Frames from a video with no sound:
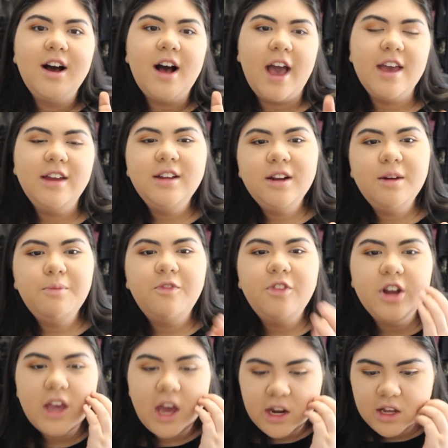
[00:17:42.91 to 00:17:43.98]
I ended up
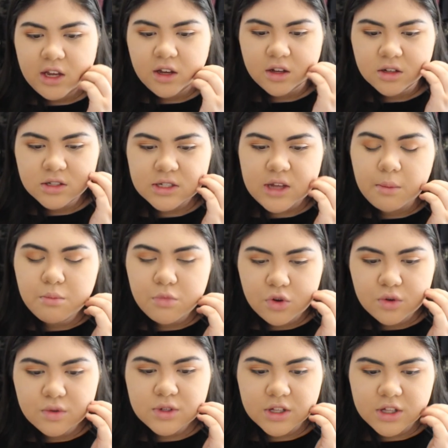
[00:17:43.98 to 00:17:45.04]
forgetting some
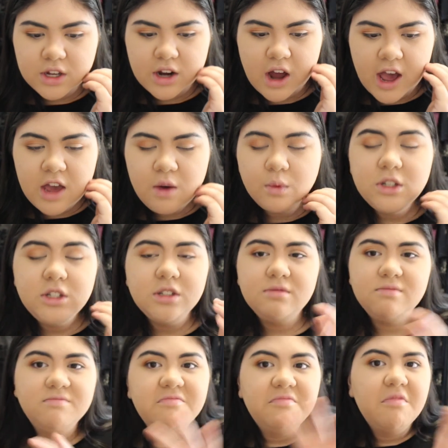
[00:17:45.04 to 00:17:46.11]
moves on the night, which is
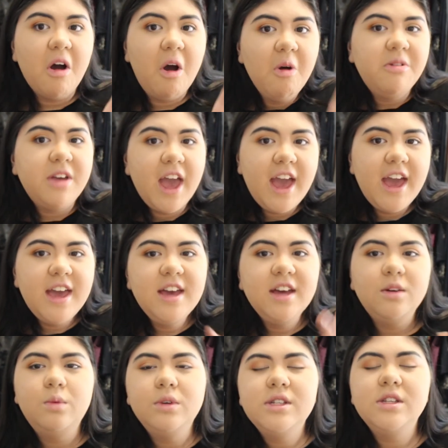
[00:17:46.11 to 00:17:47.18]
okay.
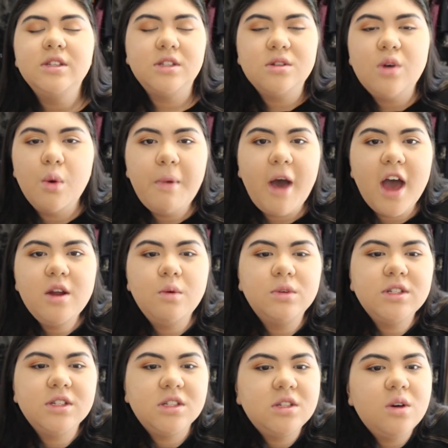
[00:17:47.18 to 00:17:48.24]
It wasn't so bad, it
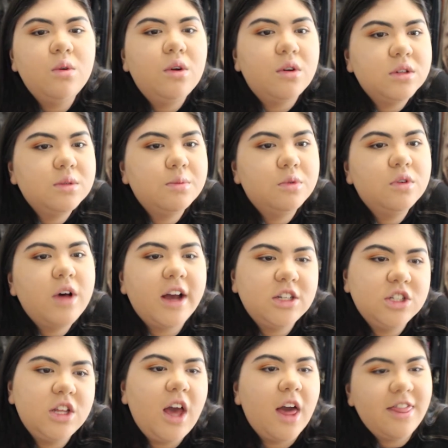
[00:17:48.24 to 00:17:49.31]
wasn't so noticeable.
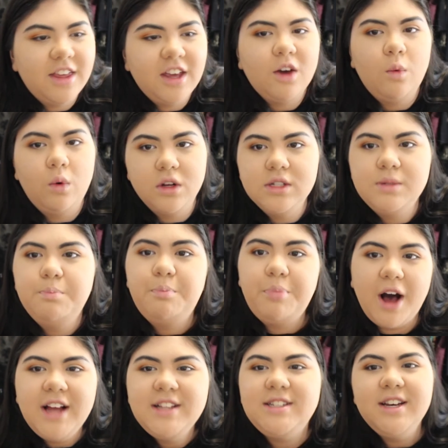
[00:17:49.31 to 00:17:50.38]
Actually, I think it was,
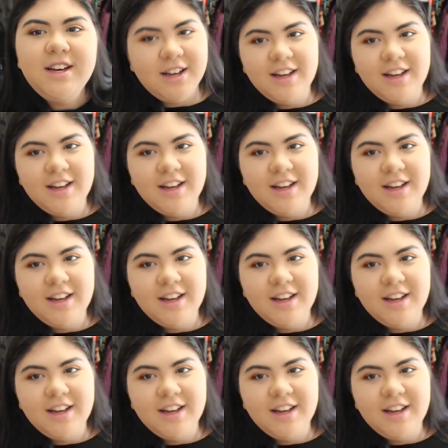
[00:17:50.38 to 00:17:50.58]
but